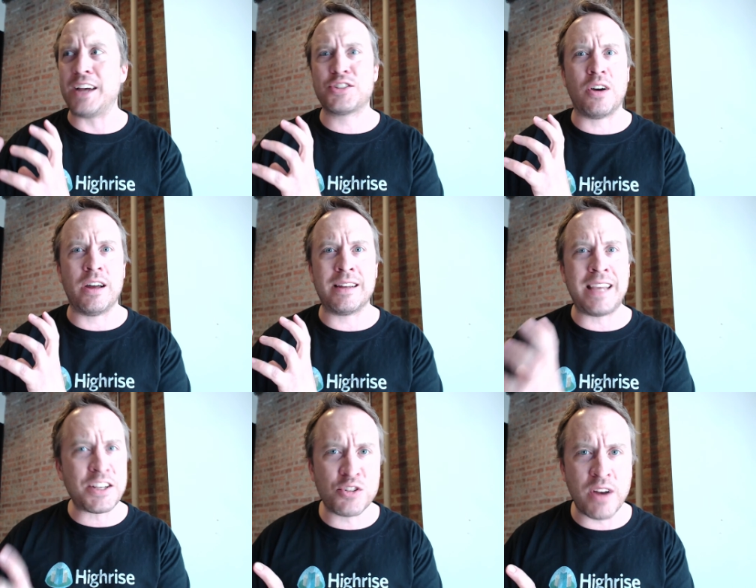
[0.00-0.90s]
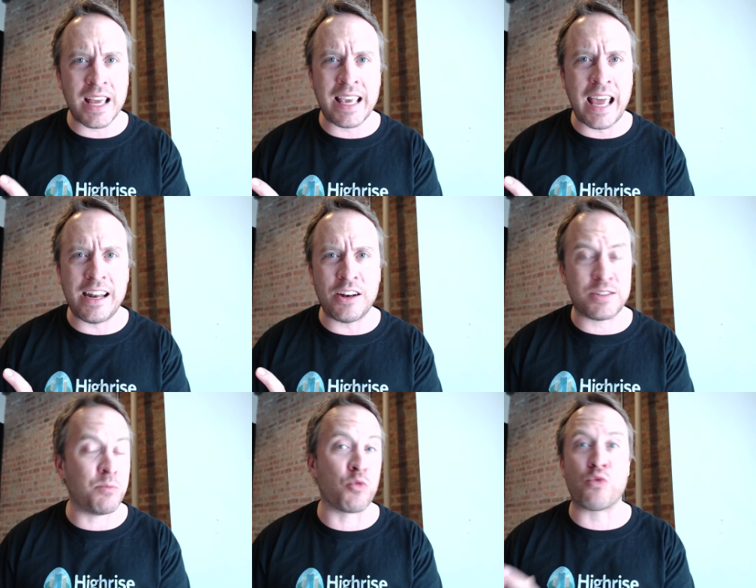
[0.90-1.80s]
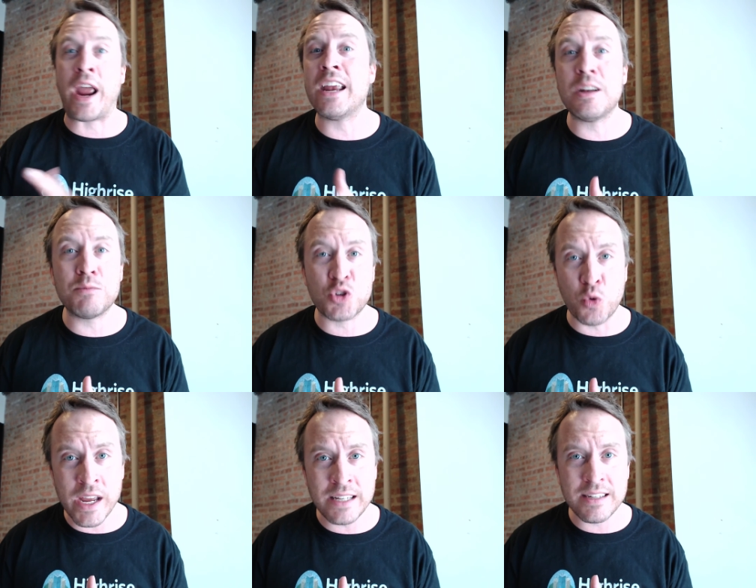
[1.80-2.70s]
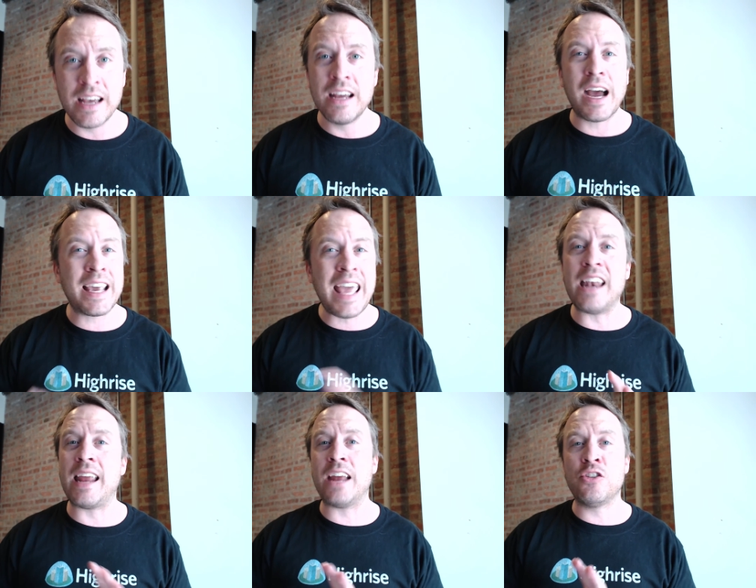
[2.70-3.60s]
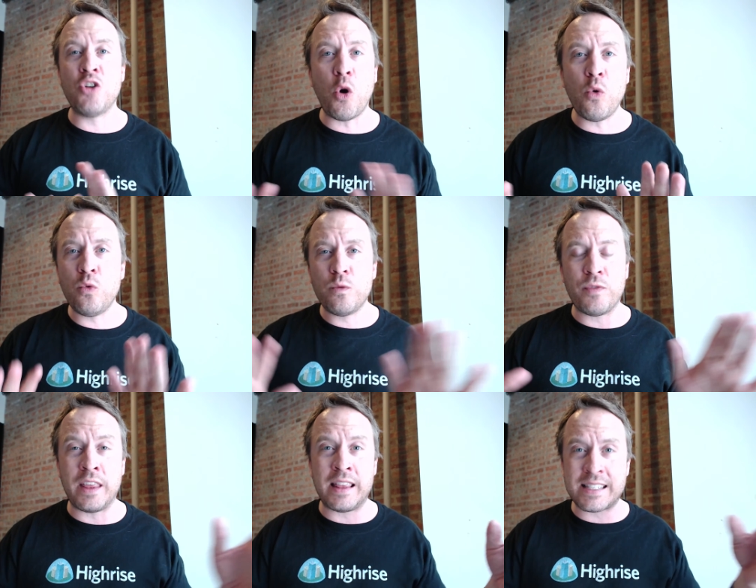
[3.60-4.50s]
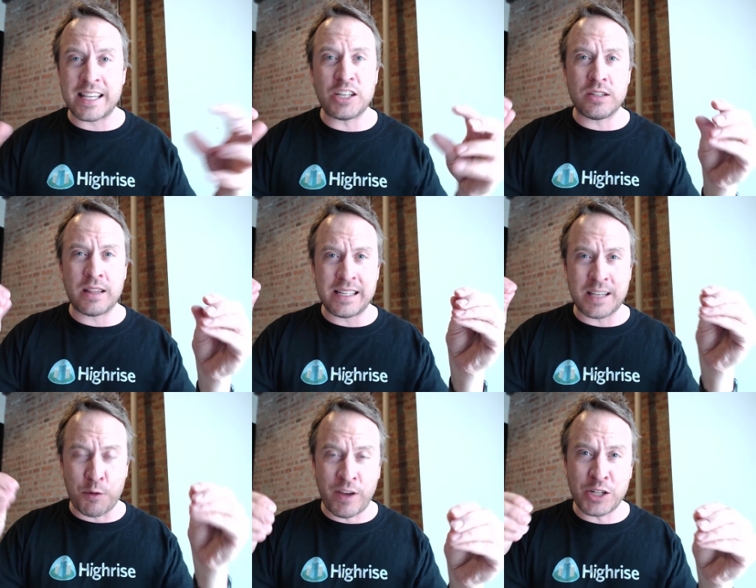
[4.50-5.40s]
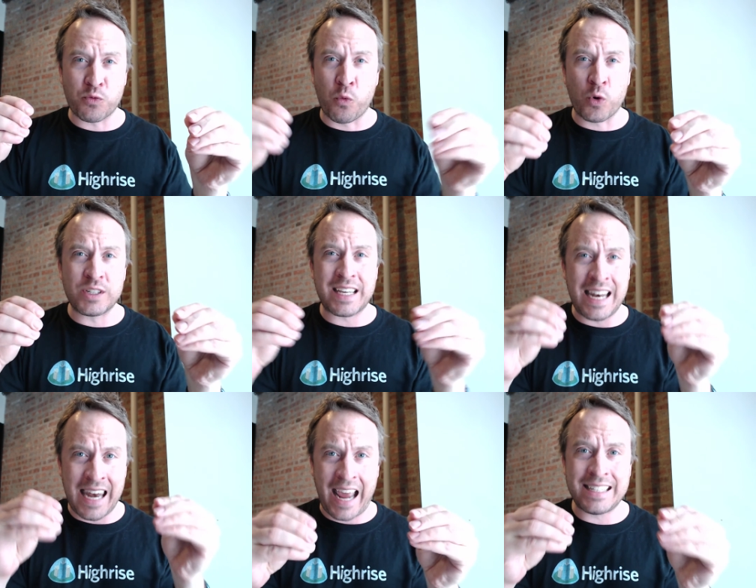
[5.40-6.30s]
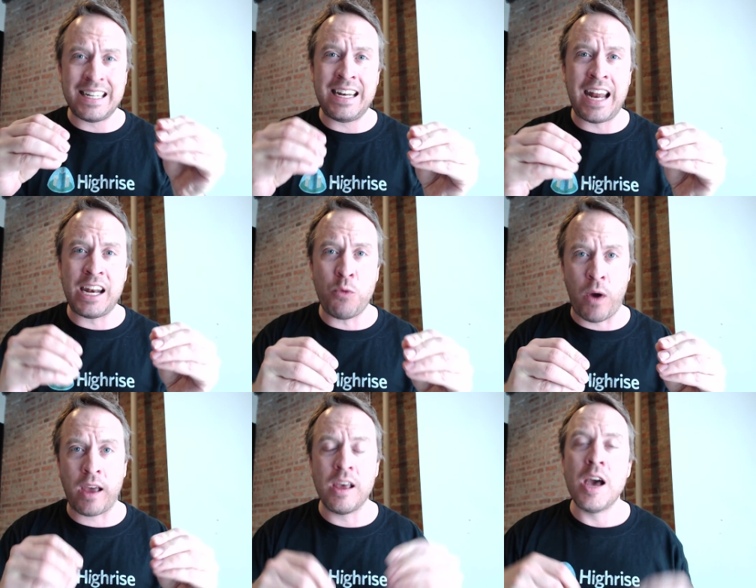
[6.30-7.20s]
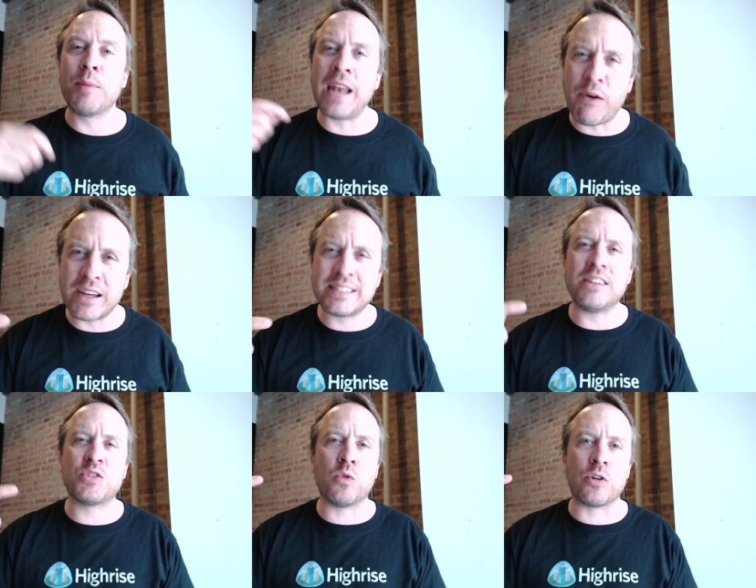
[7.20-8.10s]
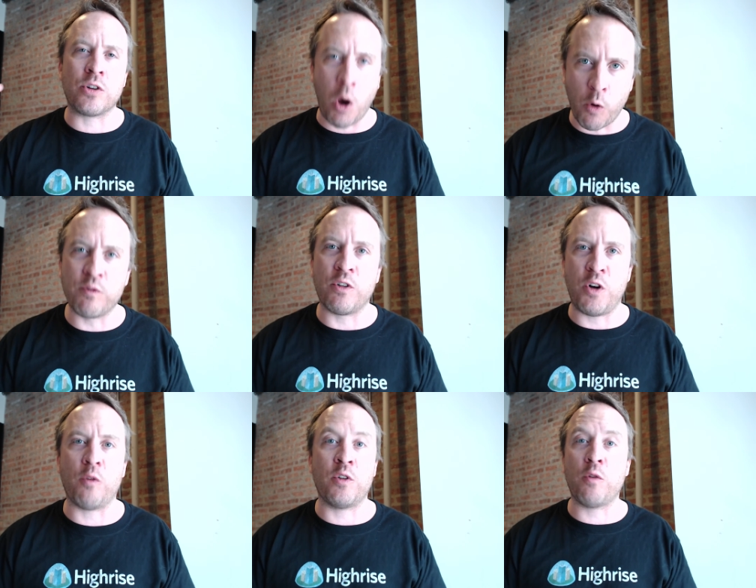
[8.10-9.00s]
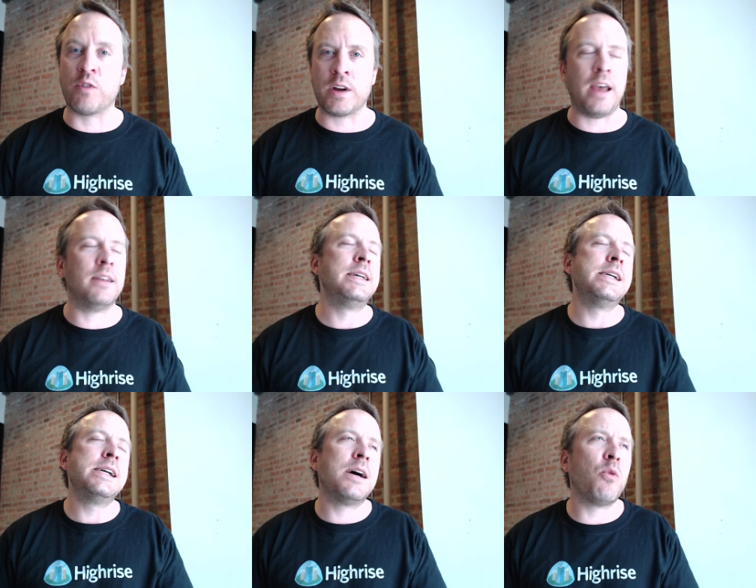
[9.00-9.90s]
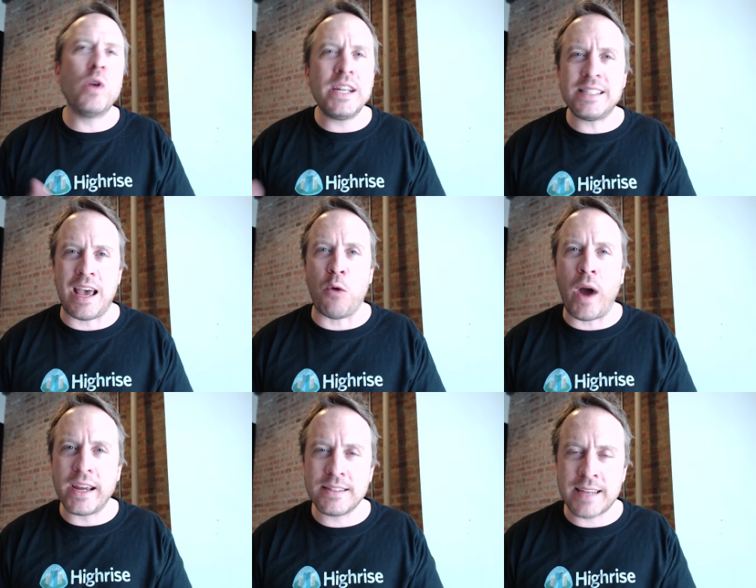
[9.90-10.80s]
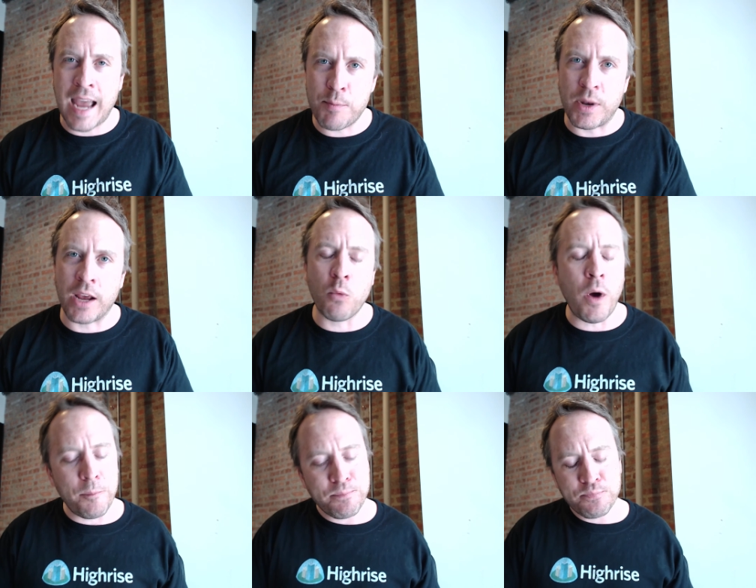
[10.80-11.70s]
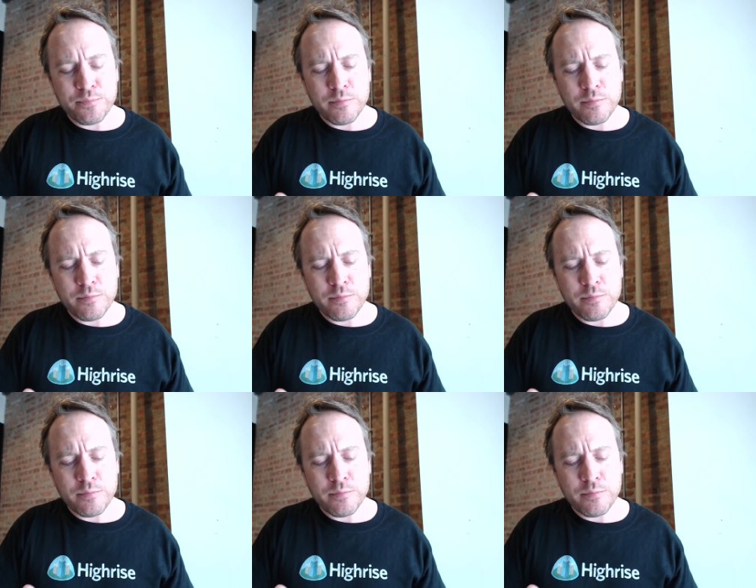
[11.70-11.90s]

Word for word: I saw it yesterday again in some random tweet. Again, had no, these things, these events weren't connected in any way, but now I see this word over over and over and over again. What is that? Why is this happening? Well,